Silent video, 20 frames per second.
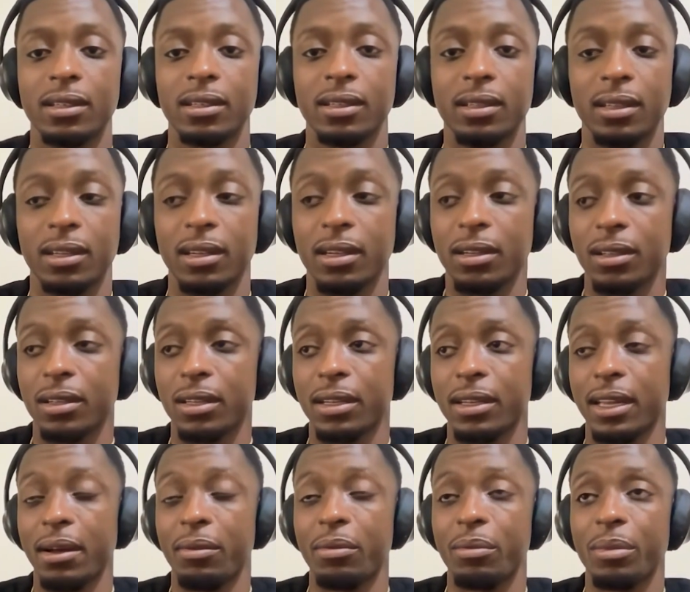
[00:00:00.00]
And
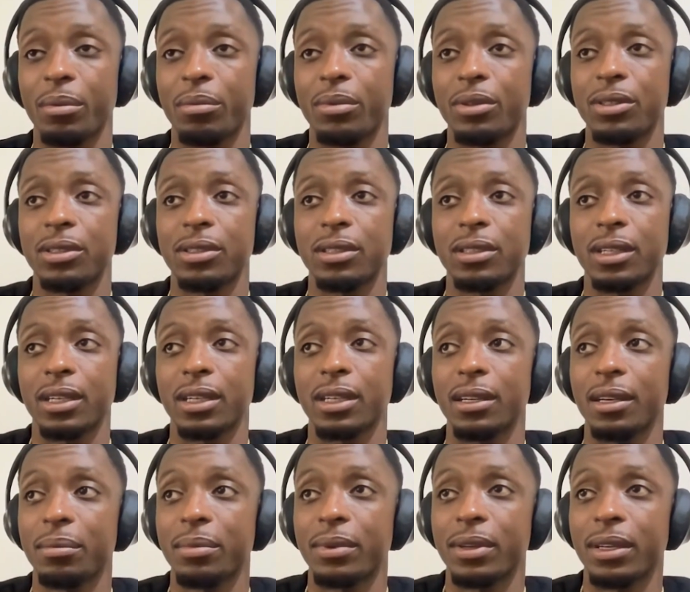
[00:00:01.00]
I remember just looking
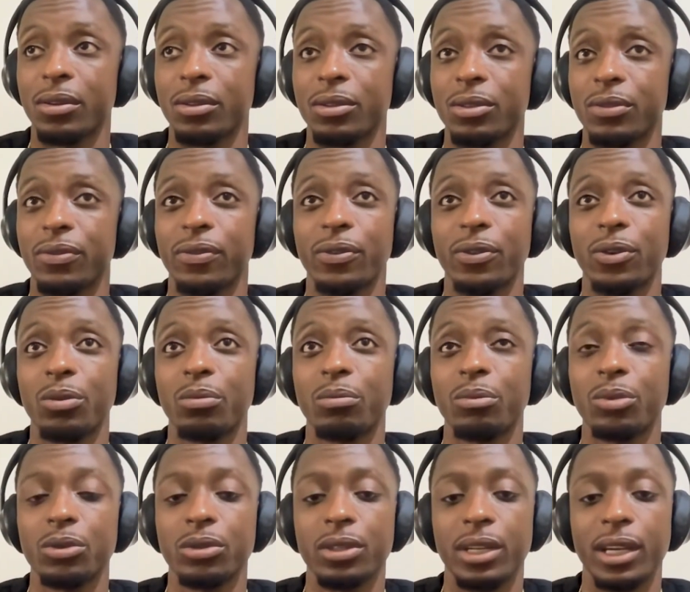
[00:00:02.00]
up, and there was a full
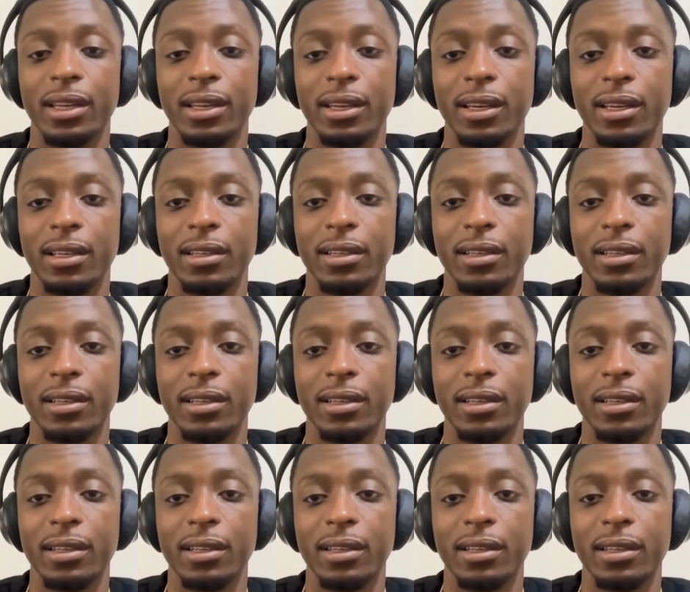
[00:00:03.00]
moon that night.